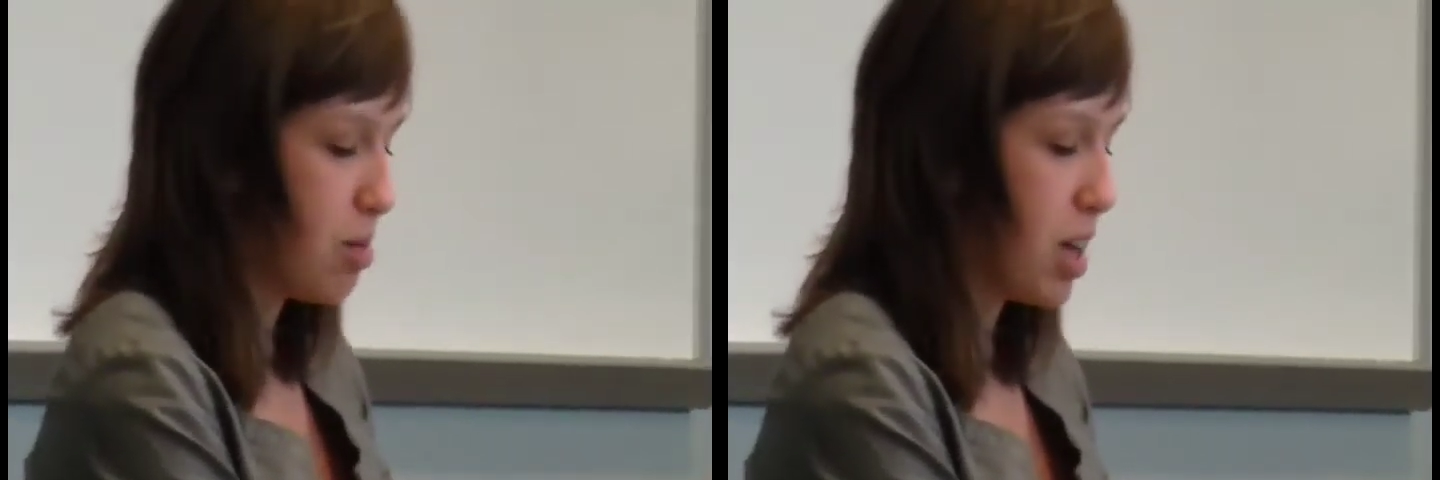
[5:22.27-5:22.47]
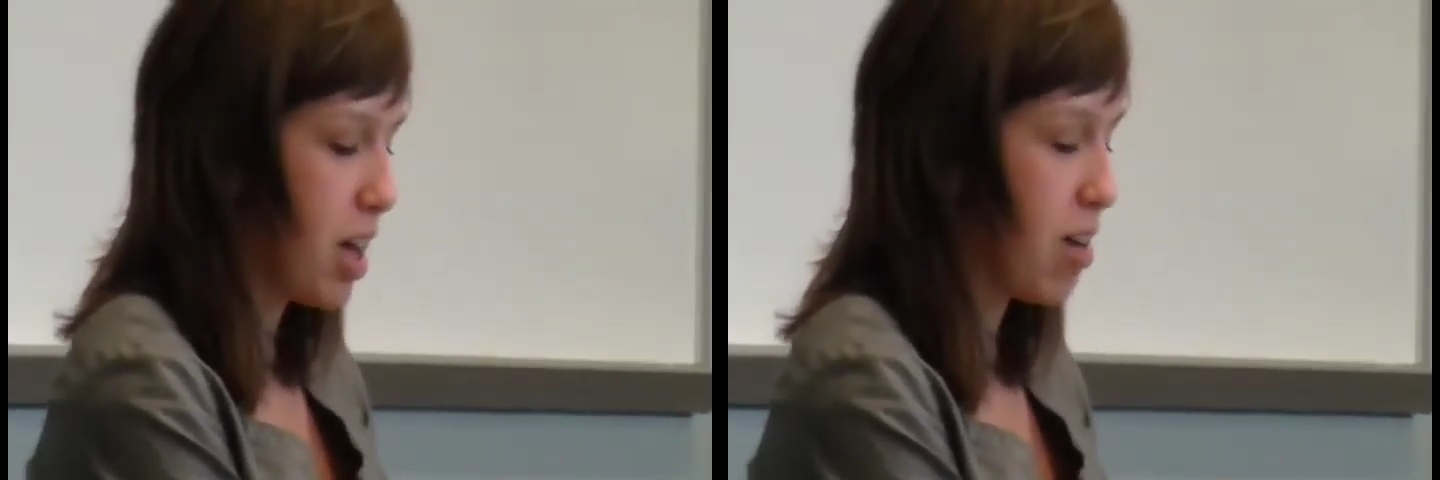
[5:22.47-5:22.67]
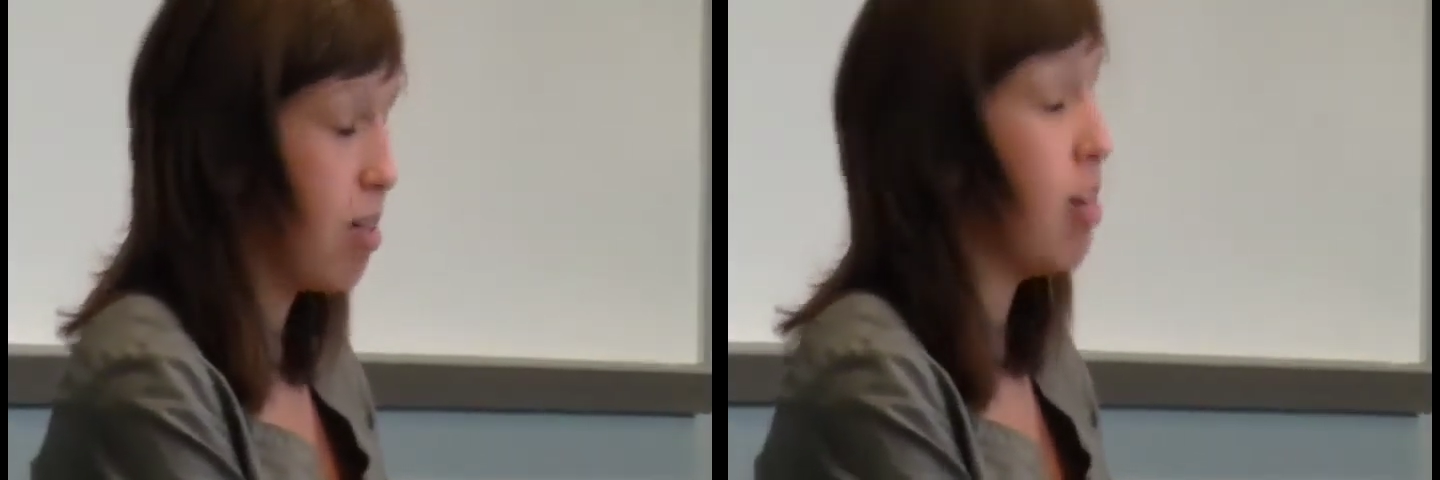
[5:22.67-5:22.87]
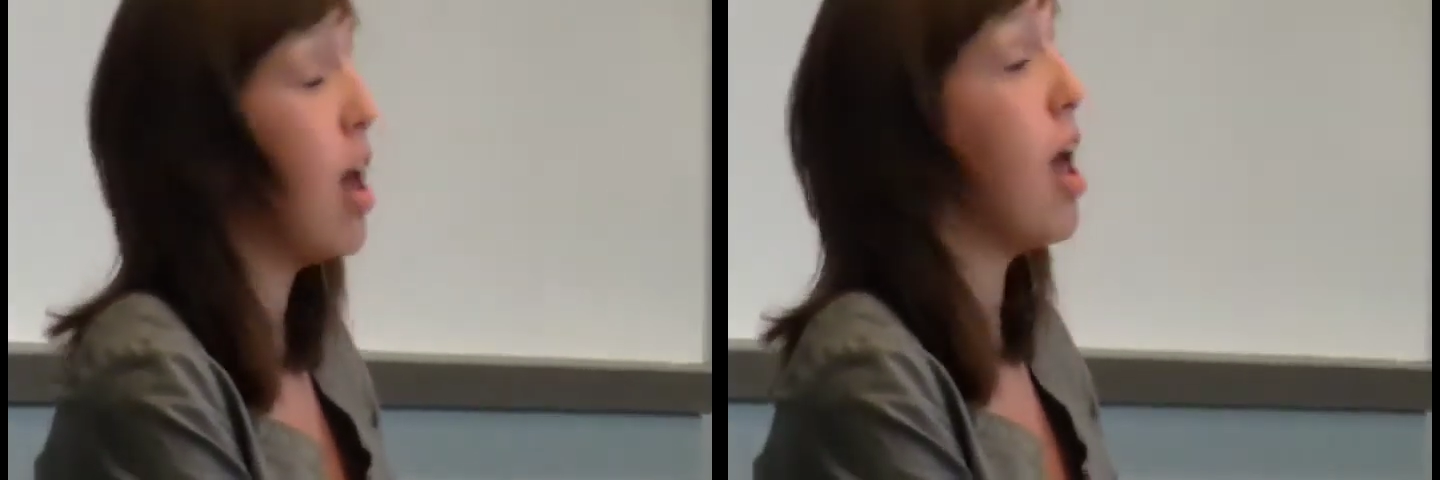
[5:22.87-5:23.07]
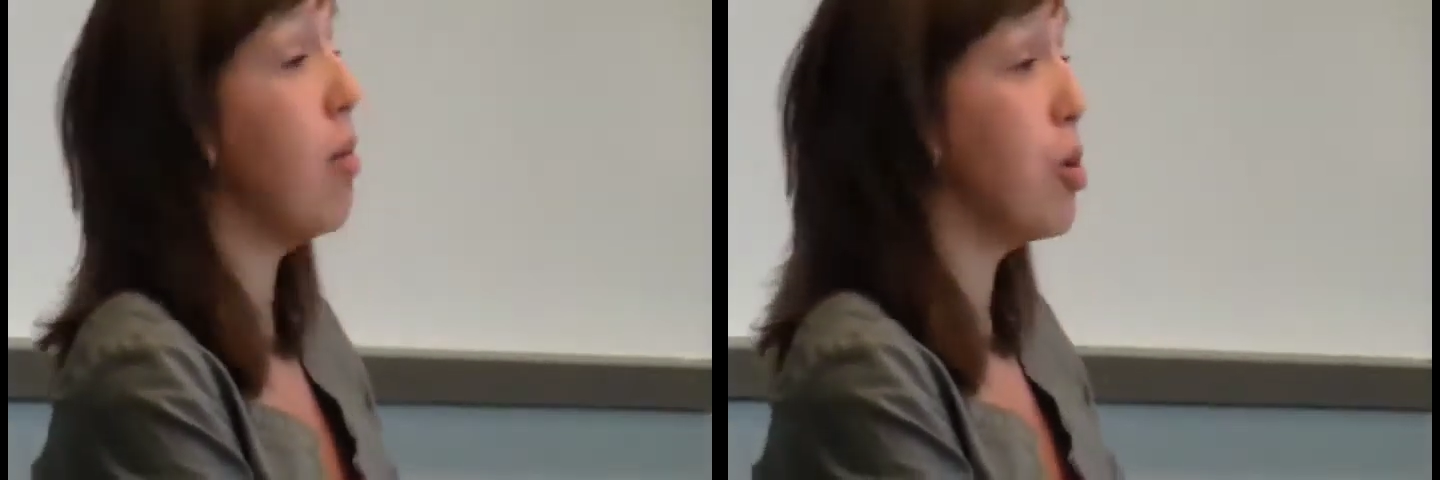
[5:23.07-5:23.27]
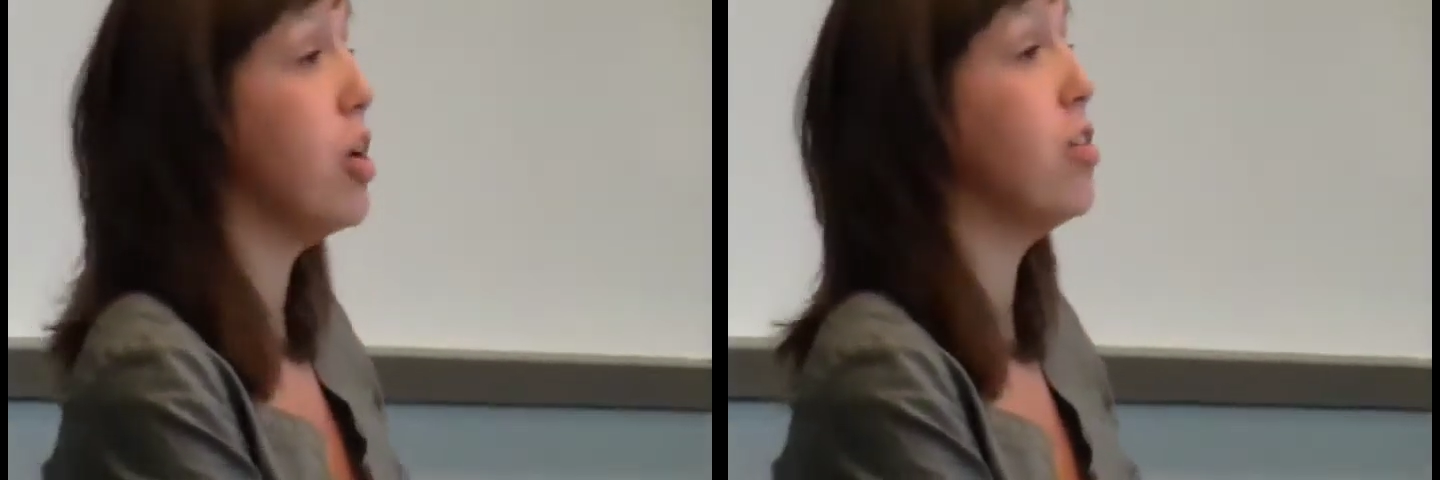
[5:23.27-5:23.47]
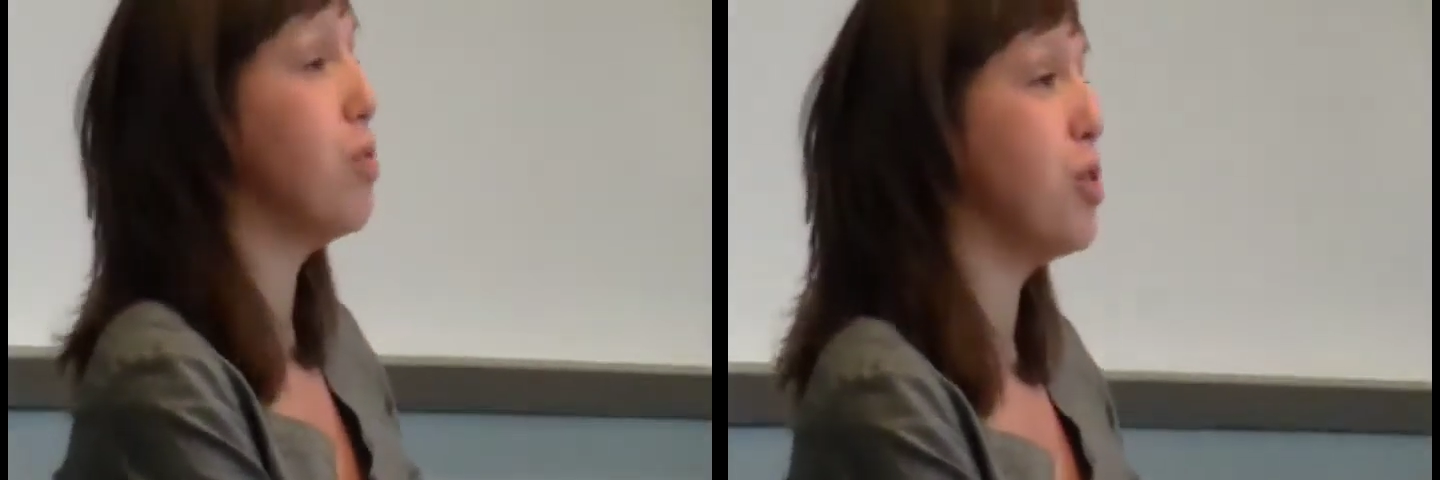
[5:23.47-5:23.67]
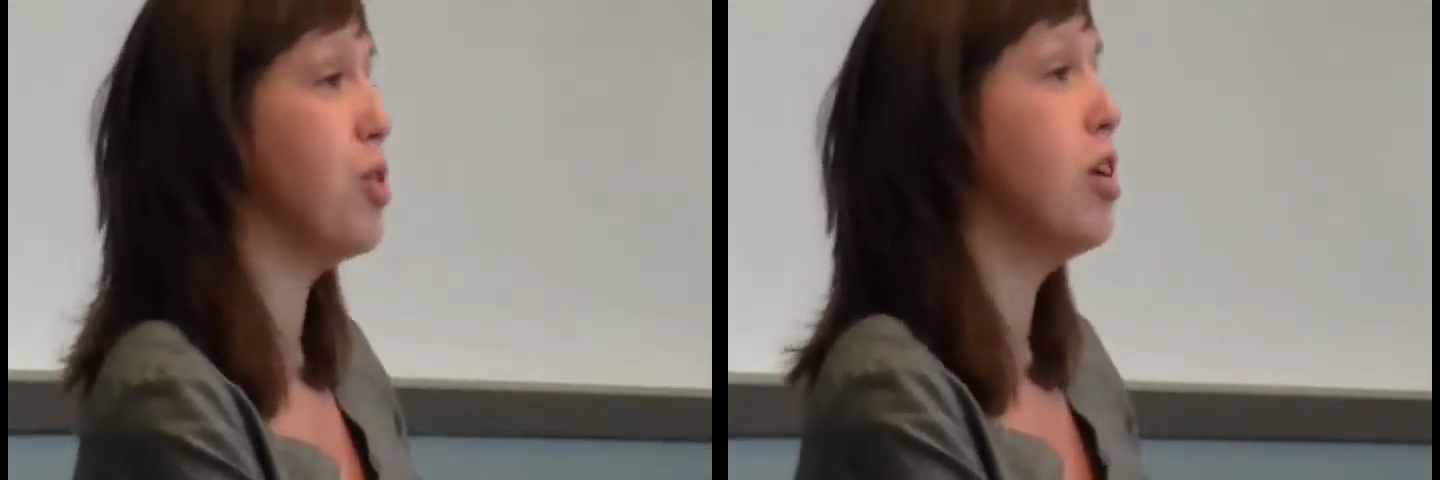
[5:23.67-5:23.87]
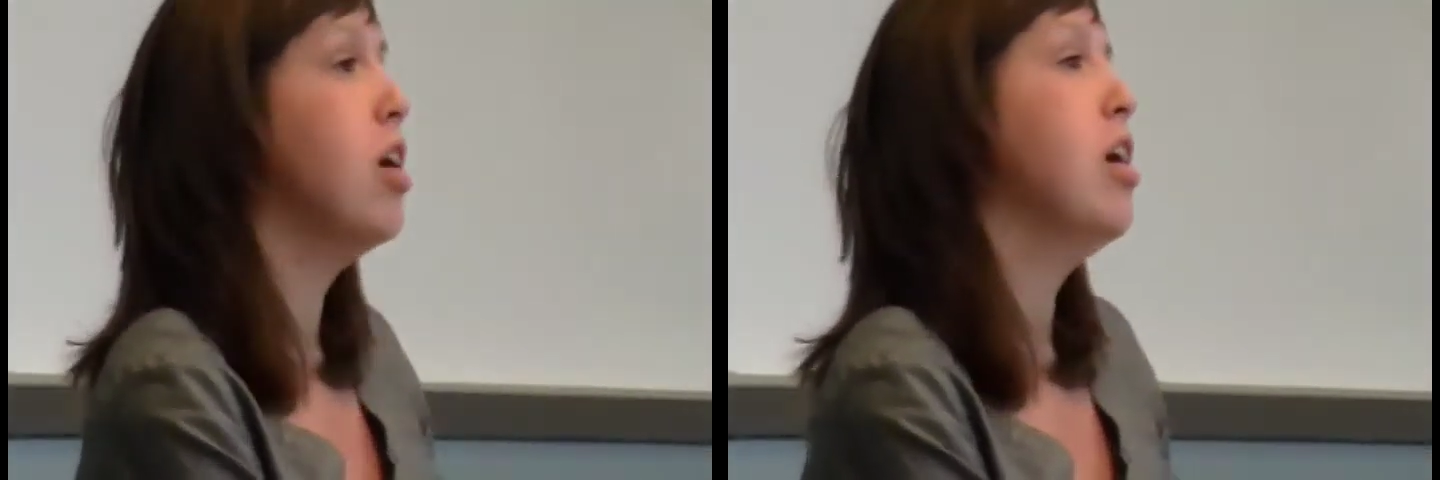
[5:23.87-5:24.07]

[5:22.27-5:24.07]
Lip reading: make Emory's food